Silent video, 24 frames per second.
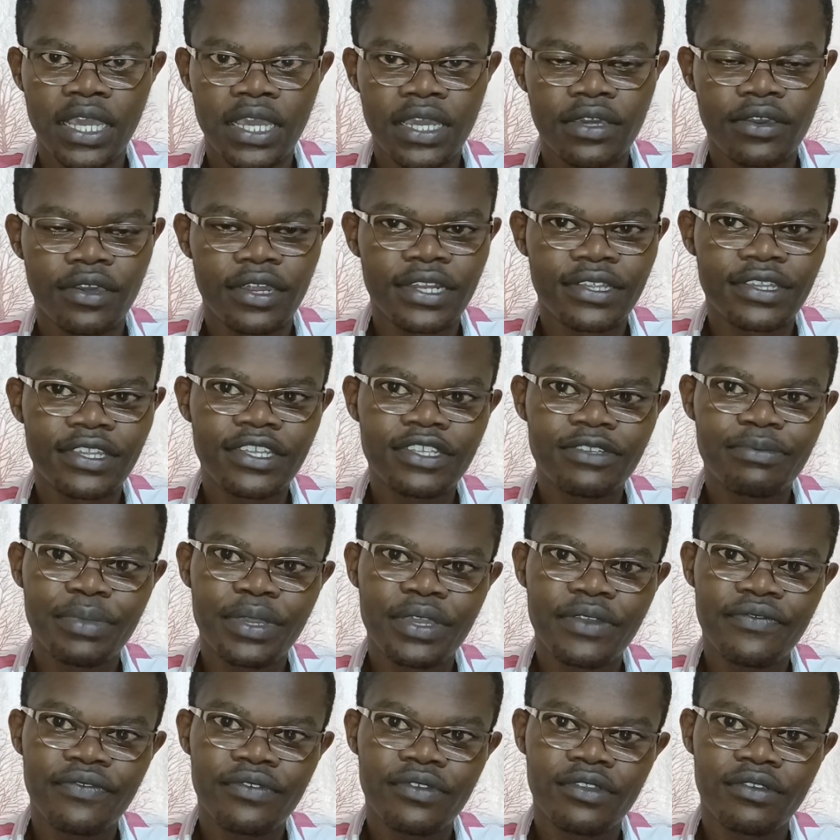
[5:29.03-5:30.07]
And this
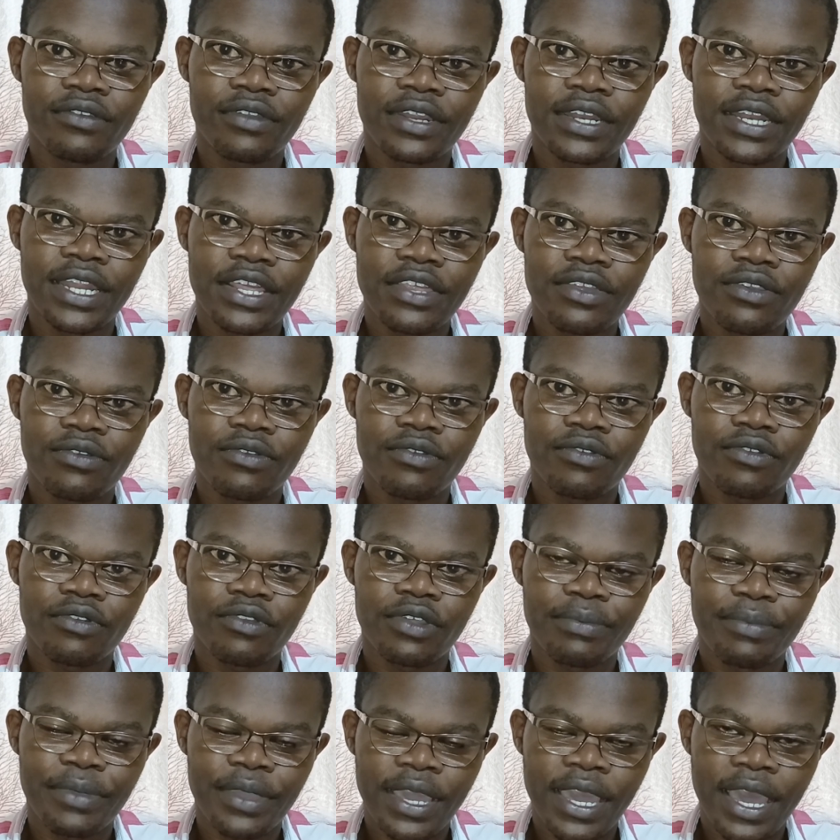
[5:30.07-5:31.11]
painful urination
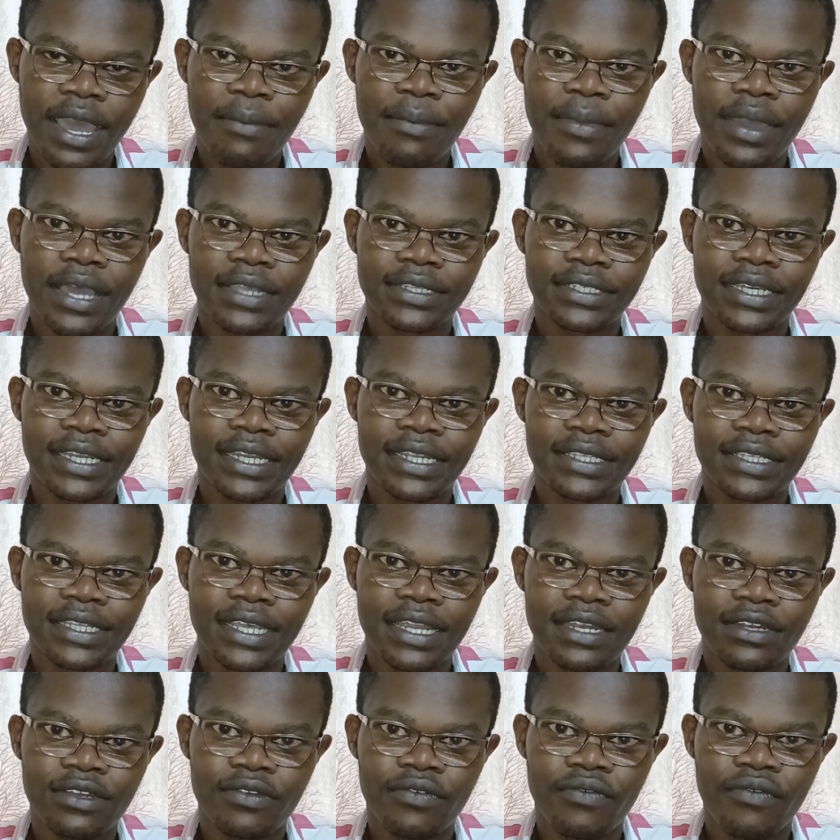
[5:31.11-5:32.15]
could come as a
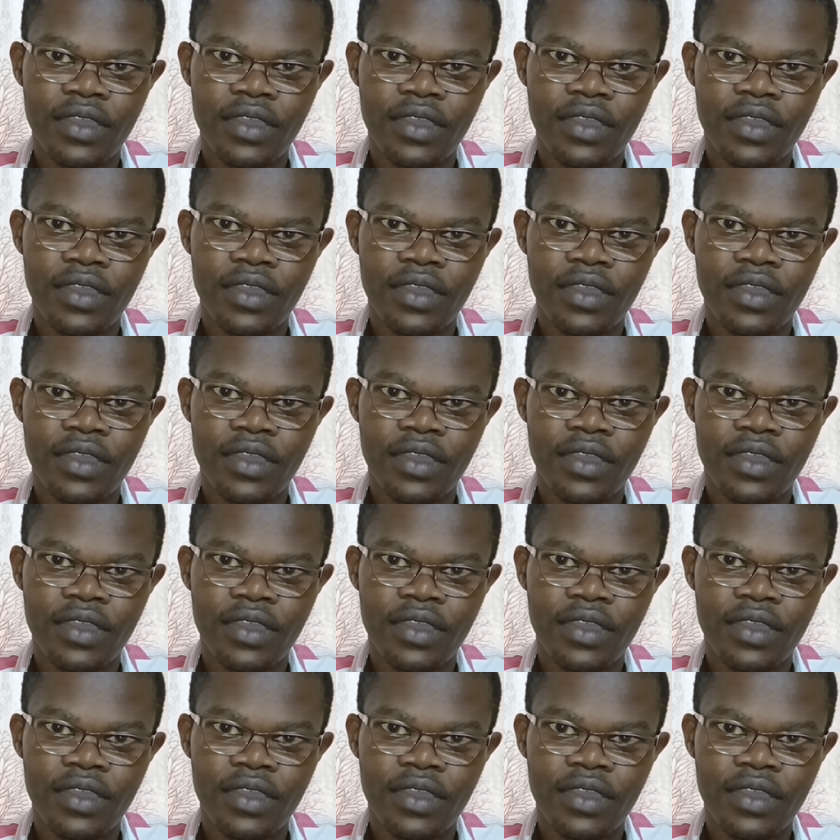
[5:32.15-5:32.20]
result of,